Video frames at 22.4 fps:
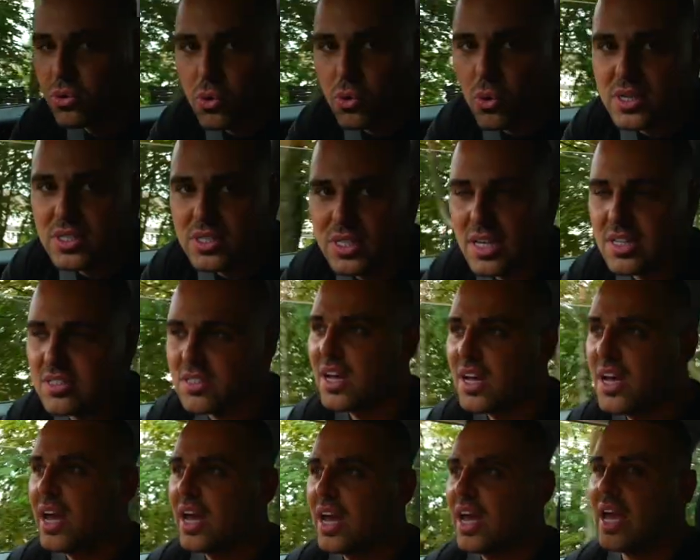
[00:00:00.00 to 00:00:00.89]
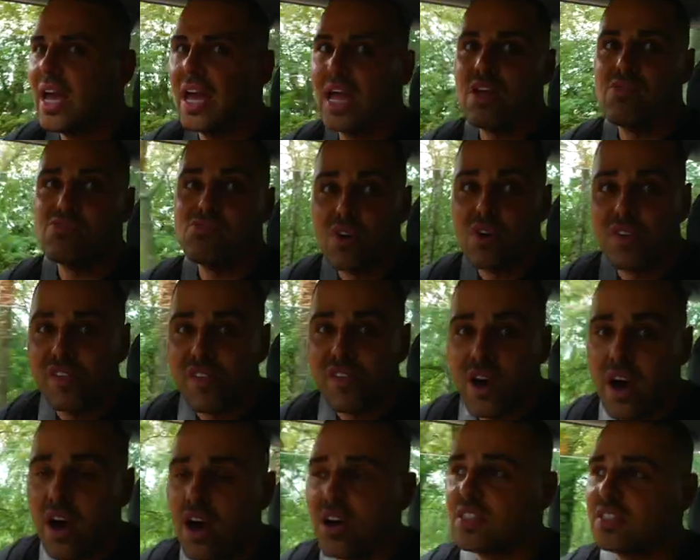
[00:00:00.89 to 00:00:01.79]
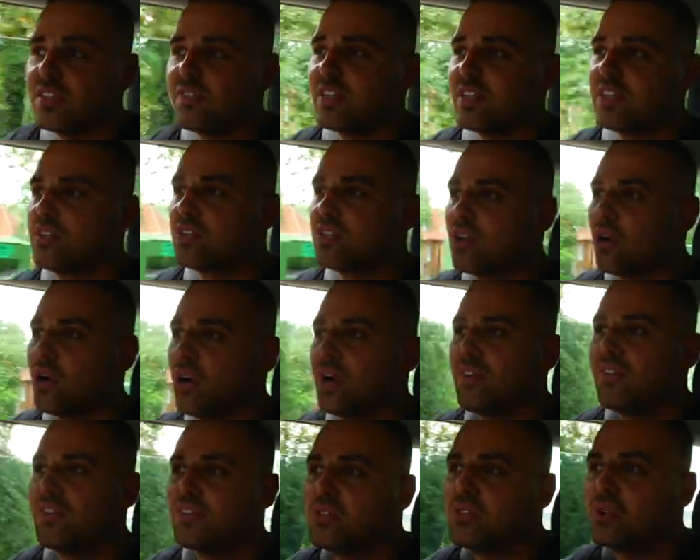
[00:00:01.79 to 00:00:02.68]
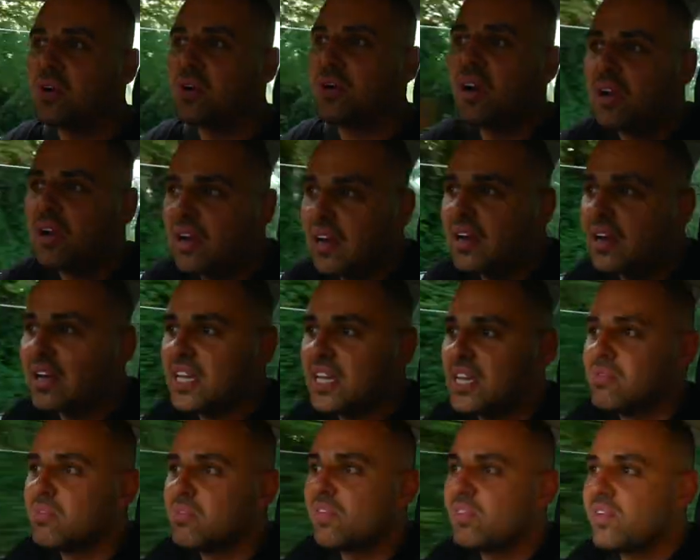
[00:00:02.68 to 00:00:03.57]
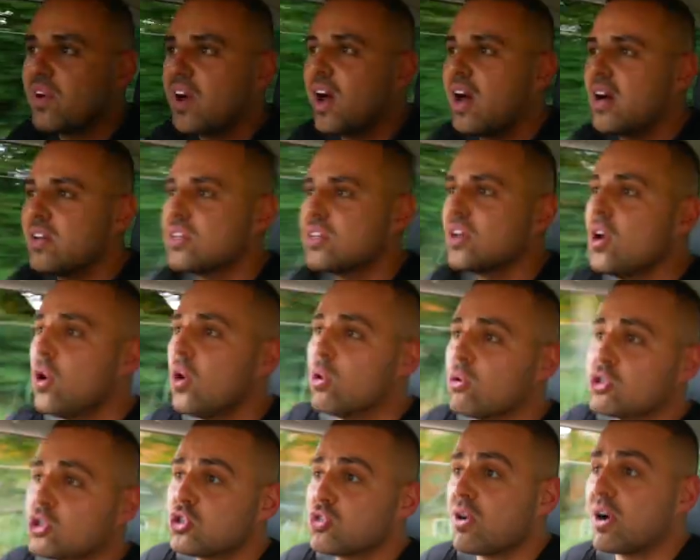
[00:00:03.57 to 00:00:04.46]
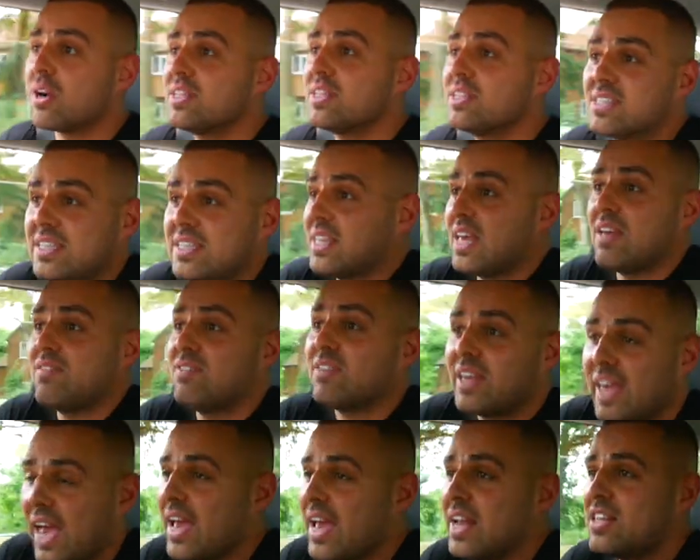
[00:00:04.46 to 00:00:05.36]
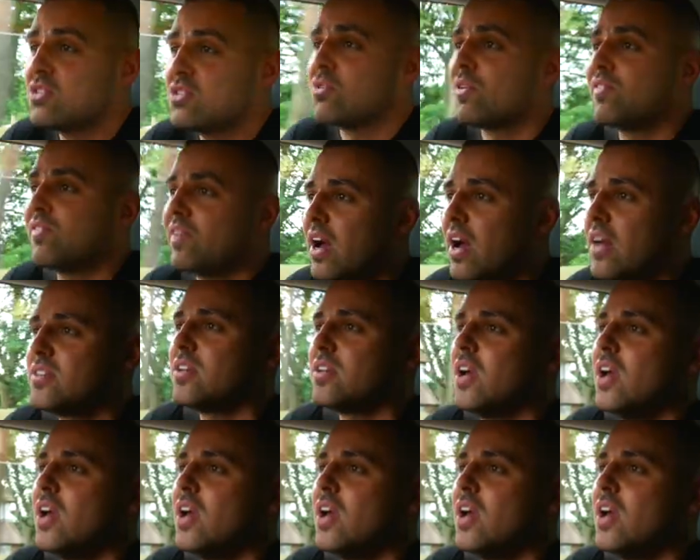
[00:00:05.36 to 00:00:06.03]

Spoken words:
noises in reverse, if it's sort of clunking in reverse or struggling to even get into reverse,